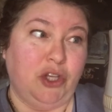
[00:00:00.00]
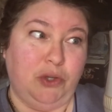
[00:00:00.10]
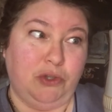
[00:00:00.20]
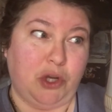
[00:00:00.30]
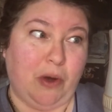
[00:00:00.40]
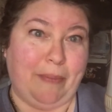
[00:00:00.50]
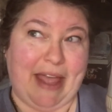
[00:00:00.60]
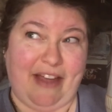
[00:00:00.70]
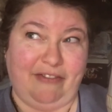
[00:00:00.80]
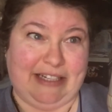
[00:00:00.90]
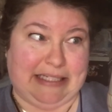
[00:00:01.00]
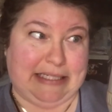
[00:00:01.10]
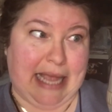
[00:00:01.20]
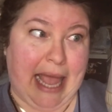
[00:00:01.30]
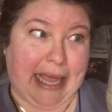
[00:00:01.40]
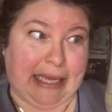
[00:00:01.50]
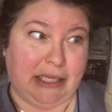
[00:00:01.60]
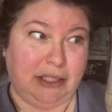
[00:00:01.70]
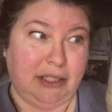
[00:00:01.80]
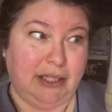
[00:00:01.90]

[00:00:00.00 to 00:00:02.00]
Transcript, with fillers: You show up every day